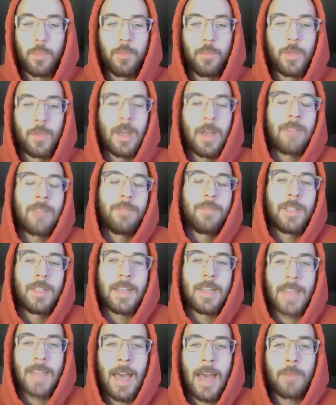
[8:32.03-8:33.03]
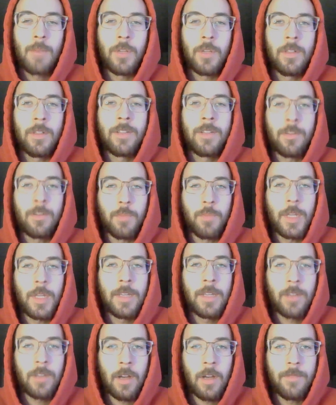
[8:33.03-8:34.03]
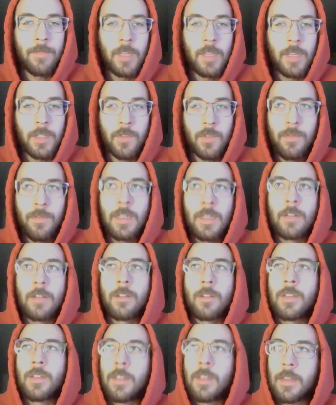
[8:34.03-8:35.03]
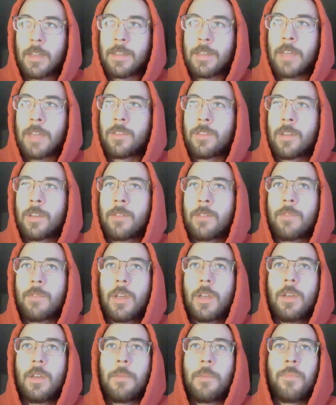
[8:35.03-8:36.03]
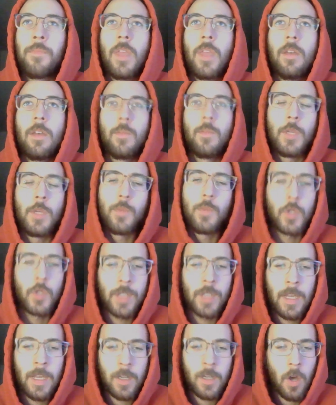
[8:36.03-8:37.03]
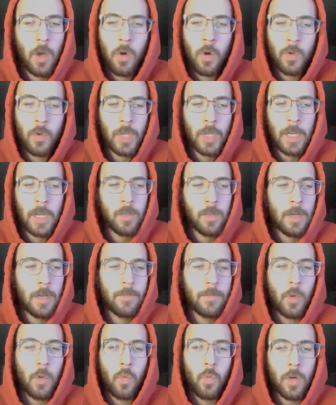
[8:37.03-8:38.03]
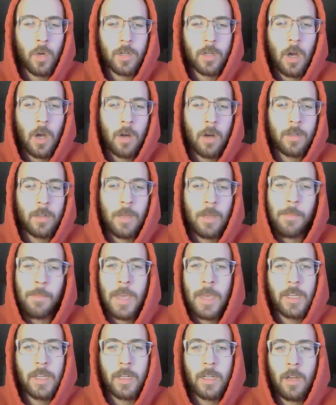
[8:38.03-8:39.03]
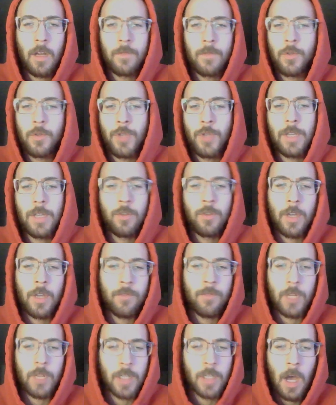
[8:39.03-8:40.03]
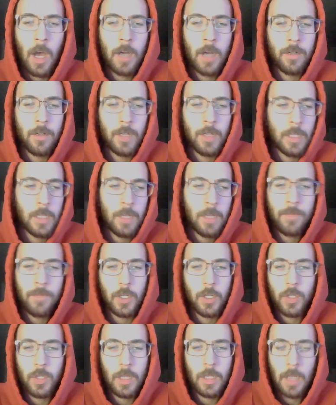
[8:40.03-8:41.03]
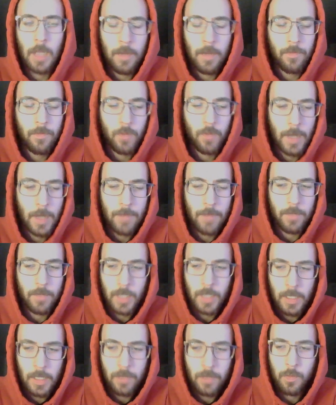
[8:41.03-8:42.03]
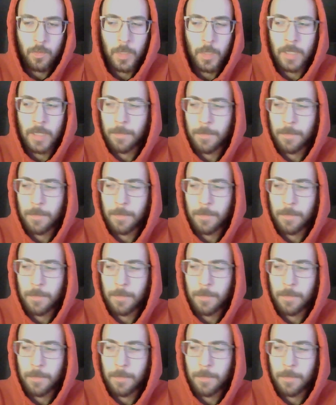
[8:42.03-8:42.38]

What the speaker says: I feel like capitalism plays off these fears in the sense of people saying, oh yeah, you have to work hard and make enough so that you can retire and live a good life, whatever it is, but